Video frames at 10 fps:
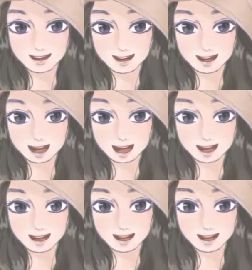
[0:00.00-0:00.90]
uh,
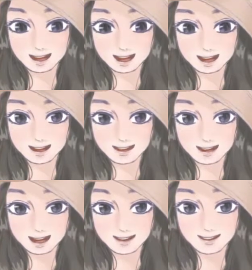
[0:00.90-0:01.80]

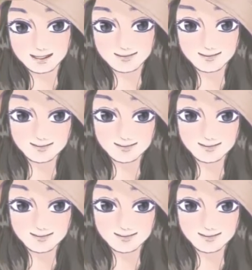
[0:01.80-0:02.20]
yeah, I don't know.